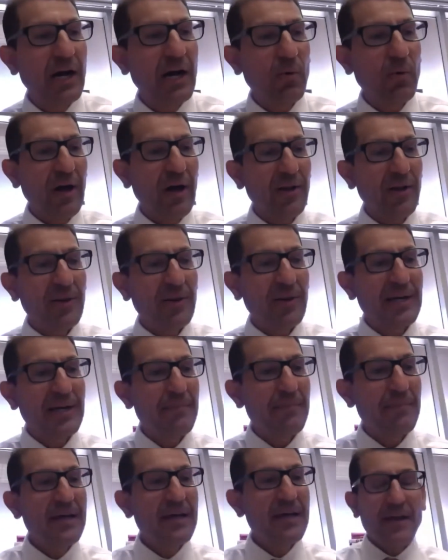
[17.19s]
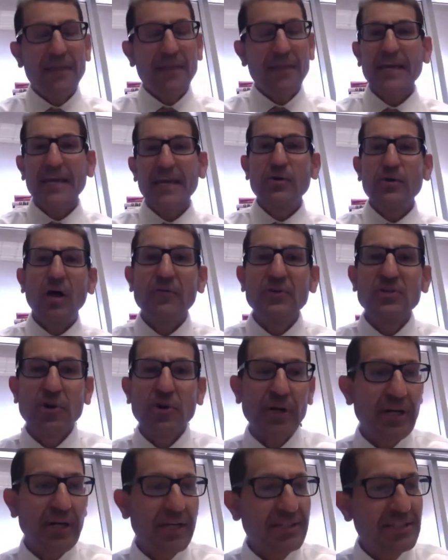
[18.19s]
Welcome. Thank you all for
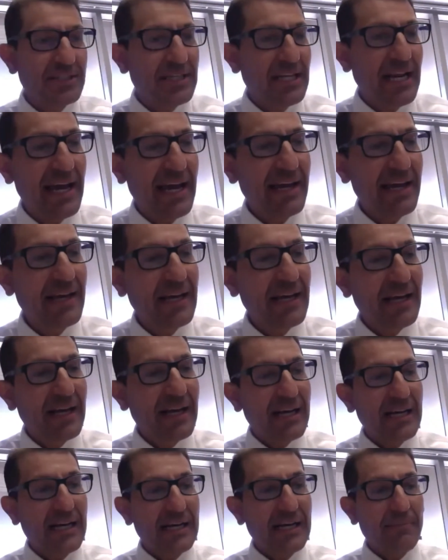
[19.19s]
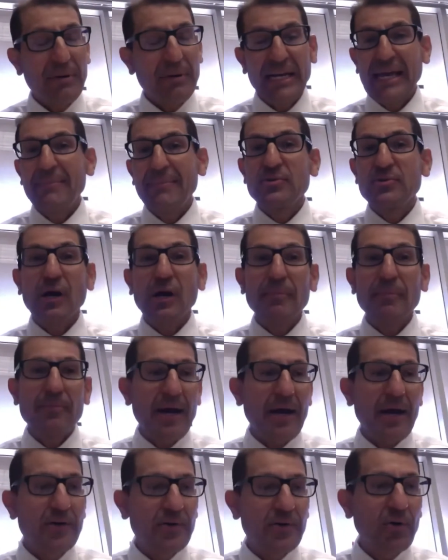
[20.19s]
joining us today. My name is Robbie
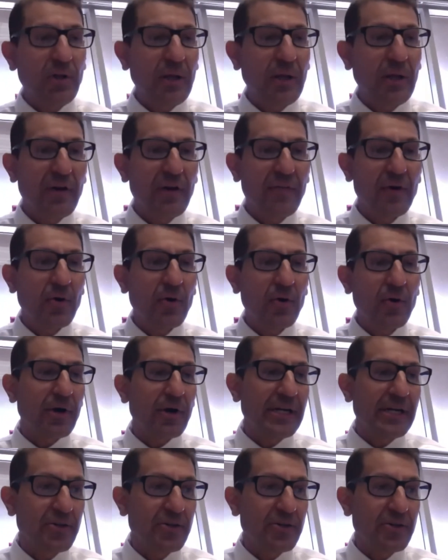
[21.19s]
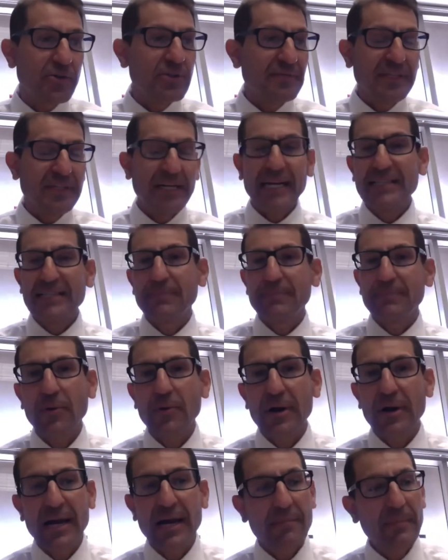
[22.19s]
Madrigal. I'm one of the organizers of today's
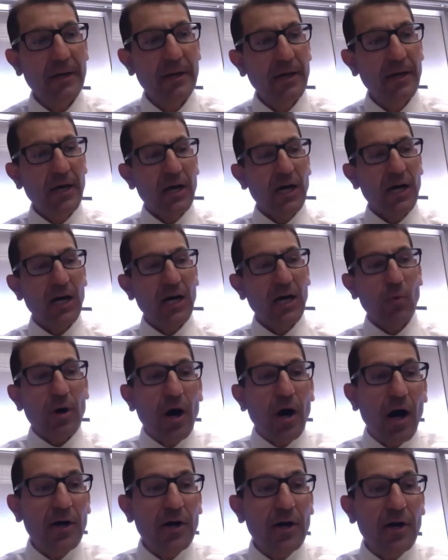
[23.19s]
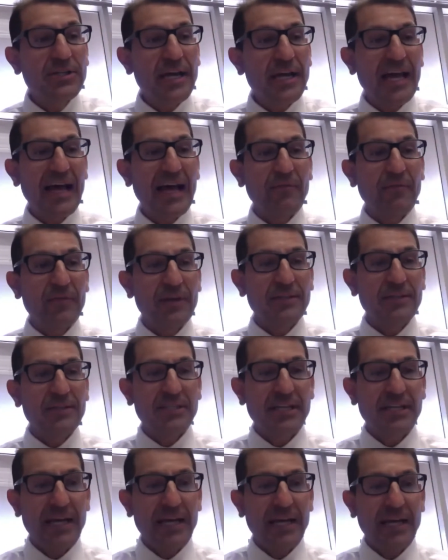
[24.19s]
program. We're honored to have with us
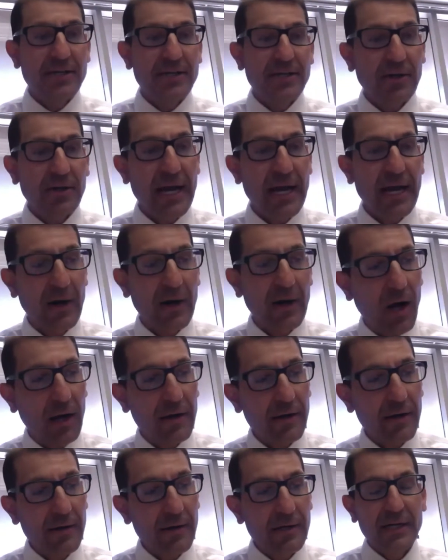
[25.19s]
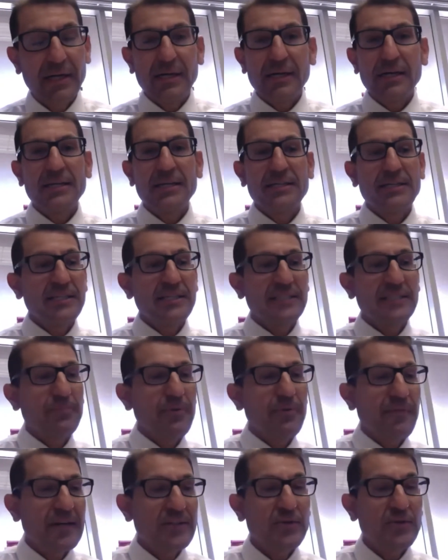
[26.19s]
today Dr. Hannah Walker, Assistant
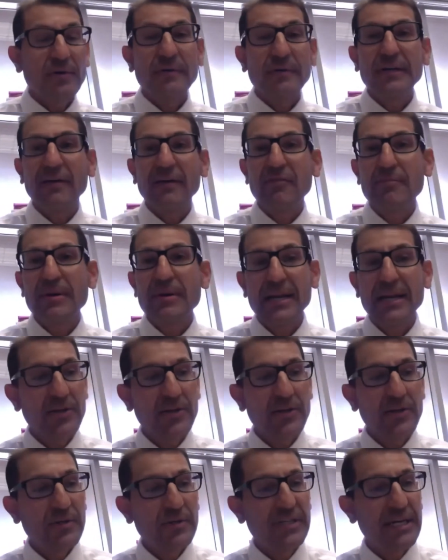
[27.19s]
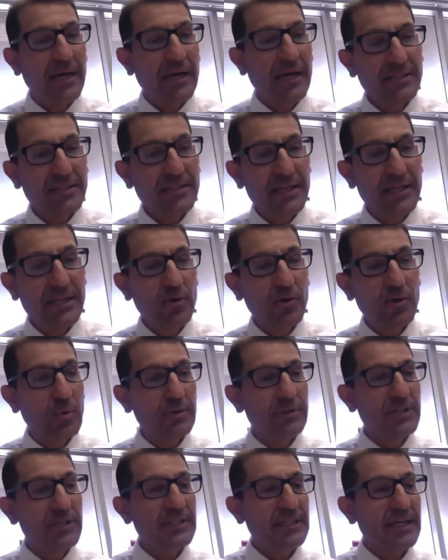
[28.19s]
Professor of Government at UT Austin, who will
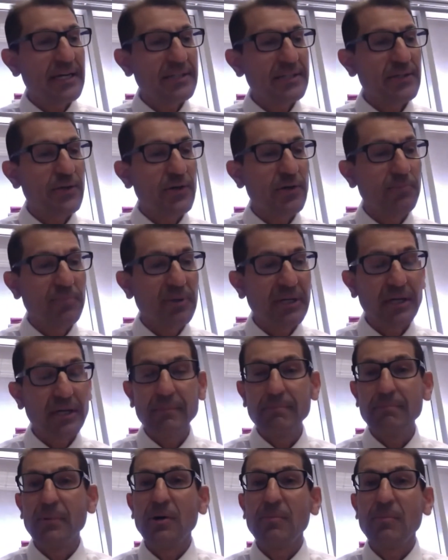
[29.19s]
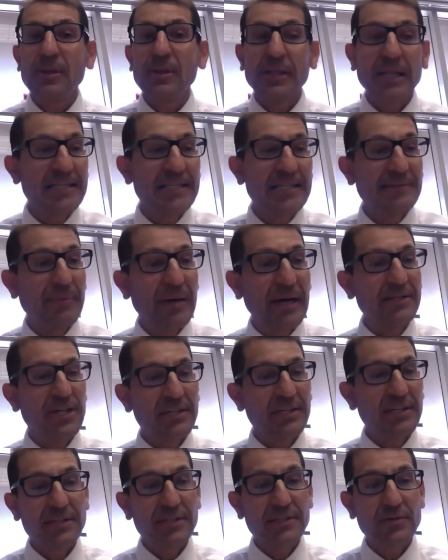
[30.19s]
discuss her book, Mobilized by
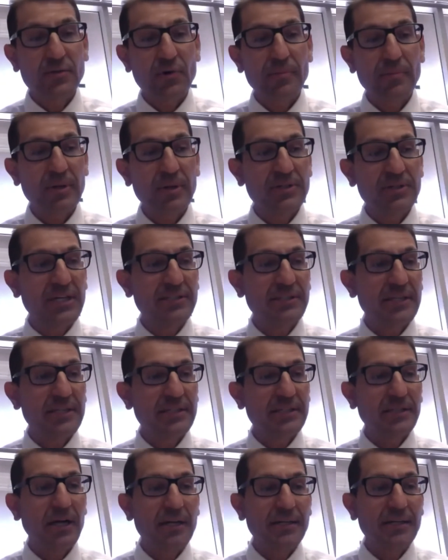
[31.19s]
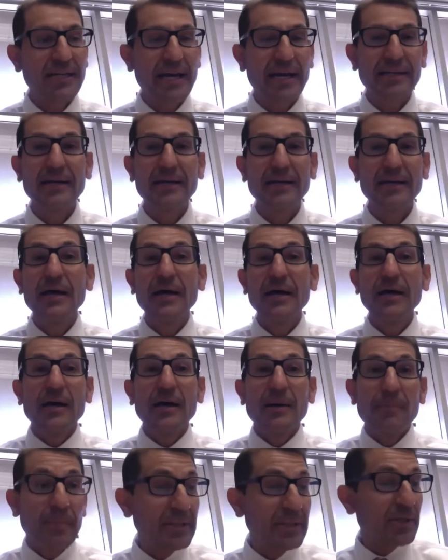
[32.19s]
Injustice, Criminal Justice Contact,
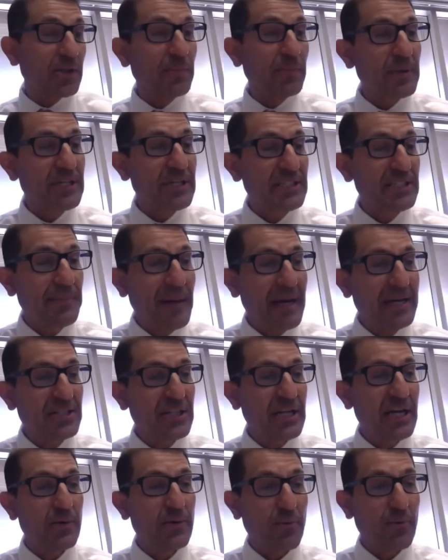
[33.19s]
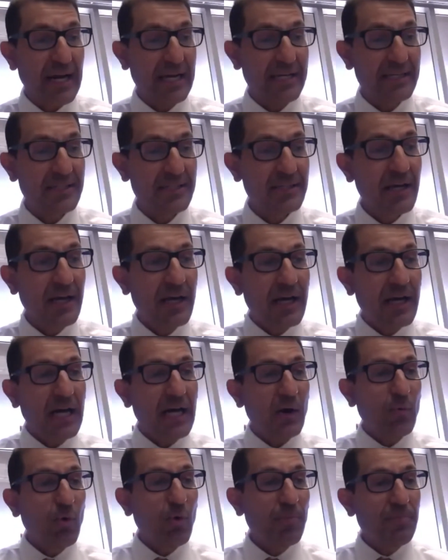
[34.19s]
Political Participation and Race.
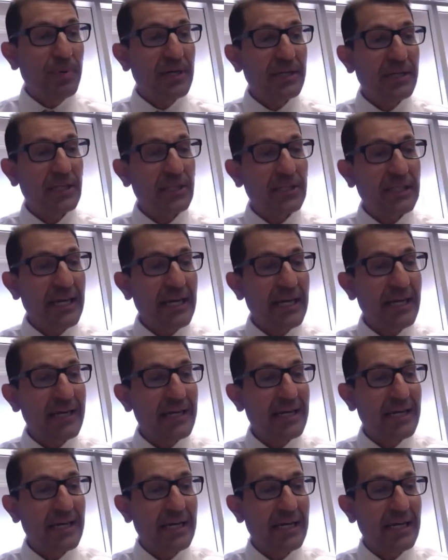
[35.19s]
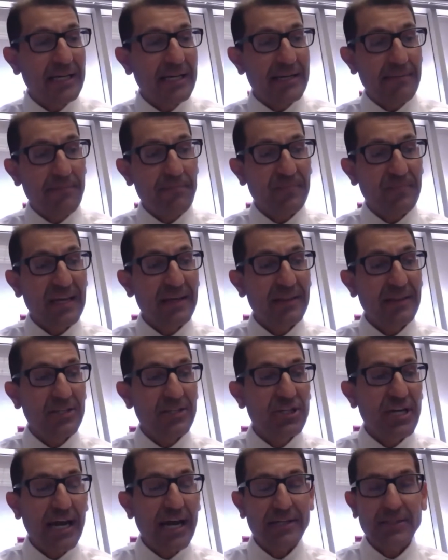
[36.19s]
We'll put a link in the
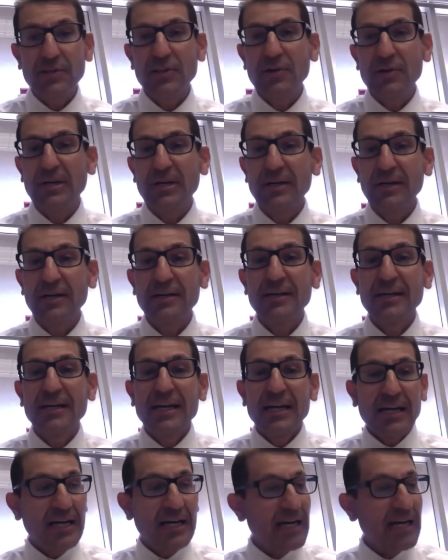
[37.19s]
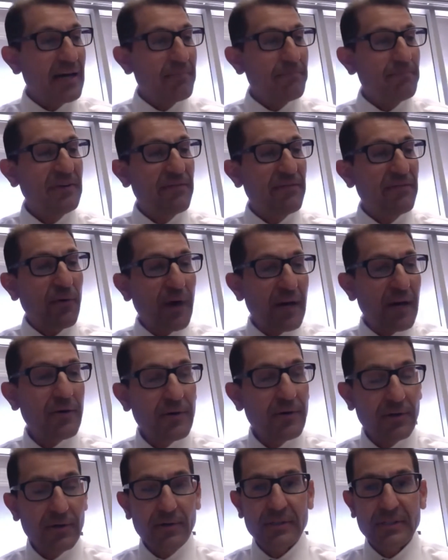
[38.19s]
chat to the book. Before I
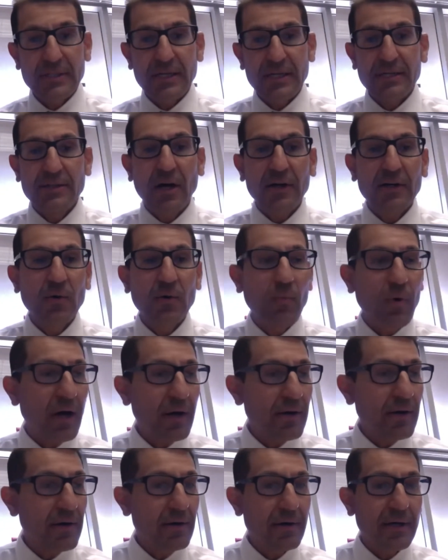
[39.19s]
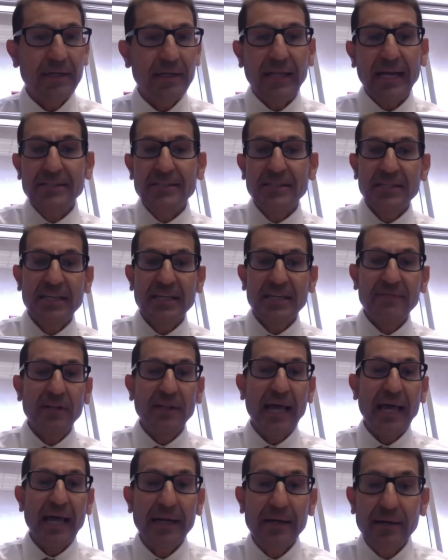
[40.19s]
introduce Dr. Walker, I'd like to give a
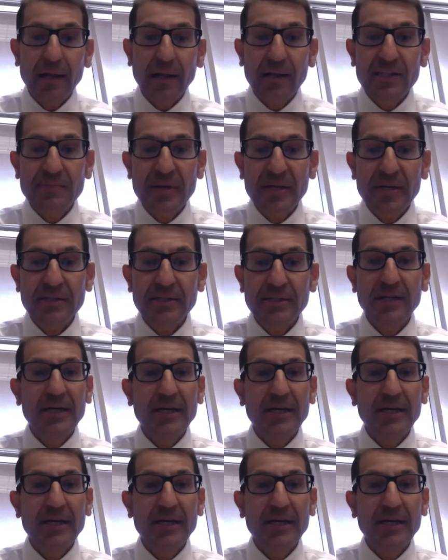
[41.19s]
land acknowledgement.